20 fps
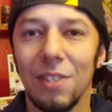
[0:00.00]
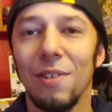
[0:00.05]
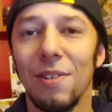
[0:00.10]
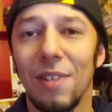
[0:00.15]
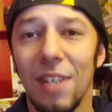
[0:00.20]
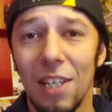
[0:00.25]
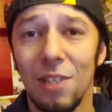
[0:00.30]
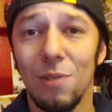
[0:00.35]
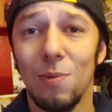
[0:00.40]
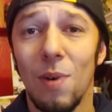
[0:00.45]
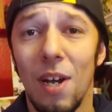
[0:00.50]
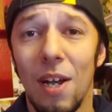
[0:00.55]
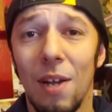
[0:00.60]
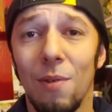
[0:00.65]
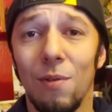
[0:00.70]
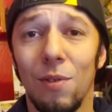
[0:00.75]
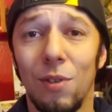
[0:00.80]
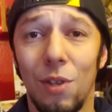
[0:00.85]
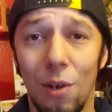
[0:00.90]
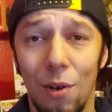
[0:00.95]
So that's why
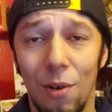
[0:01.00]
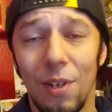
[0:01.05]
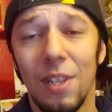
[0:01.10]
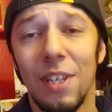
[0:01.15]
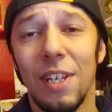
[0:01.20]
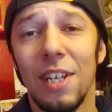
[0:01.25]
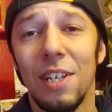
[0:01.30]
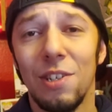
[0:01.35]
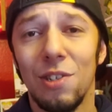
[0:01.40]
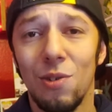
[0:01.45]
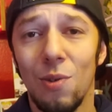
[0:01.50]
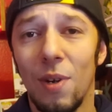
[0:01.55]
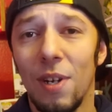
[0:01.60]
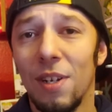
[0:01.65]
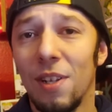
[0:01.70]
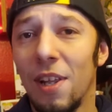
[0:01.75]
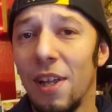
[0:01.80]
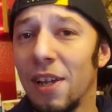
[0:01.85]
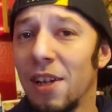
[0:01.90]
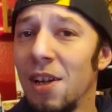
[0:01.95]
I thoroughly
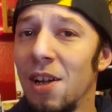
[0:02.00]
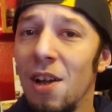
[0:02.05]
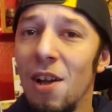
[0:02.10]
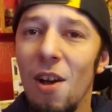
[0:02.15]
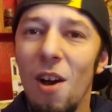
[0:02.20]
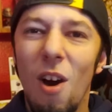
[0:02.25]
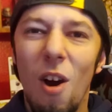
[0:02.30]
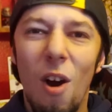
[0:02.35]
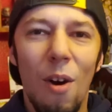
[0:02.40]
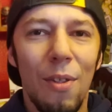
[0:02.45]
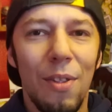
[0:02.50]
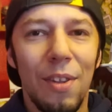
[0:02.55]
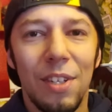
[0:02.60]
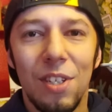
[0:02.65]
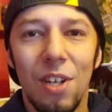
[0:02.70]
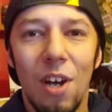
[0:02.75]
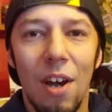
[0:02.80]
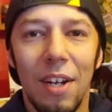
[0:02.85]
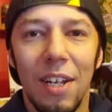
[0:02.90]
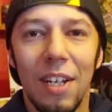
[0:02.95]
enjoyed like all the
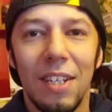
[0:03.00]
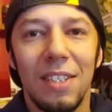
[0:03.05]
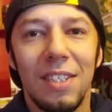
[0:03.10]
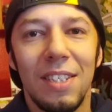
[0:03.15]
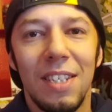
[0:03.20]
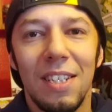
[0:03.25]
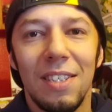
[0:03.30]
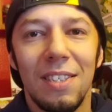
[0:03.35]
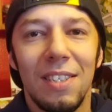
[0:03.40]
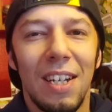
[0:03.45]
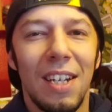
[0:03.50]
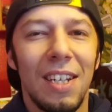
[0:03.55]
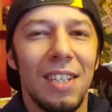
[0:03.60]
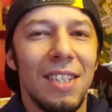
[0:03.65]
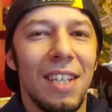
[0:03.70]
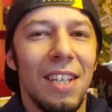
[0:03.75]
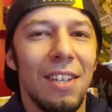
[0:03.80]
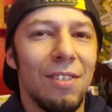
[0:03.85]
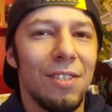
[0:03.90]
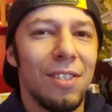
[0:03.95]
talking scenes. Like I
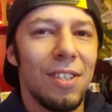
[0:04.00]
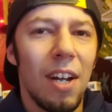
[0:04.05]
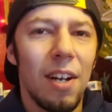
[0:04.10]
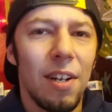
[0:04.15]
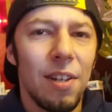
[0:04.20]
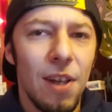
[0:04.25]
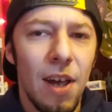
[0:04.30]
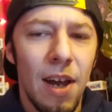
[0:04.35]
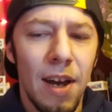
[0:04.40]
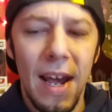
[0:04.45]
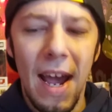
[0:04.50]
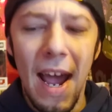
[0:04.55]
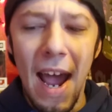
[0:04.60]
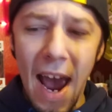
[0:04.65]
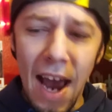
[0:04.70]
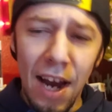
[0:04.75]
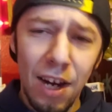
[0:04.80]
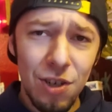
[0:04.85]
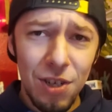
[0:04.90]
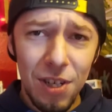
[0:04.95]
said, there's not a lot of
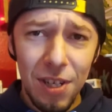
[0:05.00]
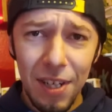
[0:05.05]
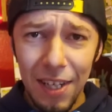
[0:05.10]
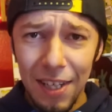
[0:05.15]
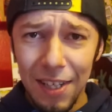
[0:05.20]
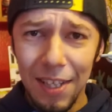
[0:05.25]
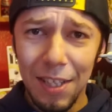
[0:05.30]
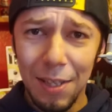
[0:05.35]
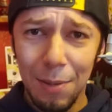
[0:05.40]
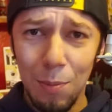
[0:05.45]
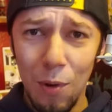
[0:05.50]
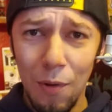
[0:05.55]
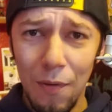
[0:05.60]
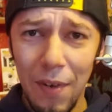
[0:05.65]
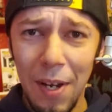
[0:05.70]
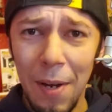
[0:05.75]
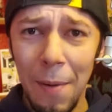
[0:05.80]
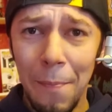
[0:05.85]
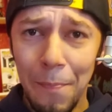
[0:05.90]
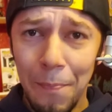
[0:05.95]
action in this
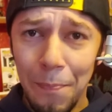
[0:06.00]
movie,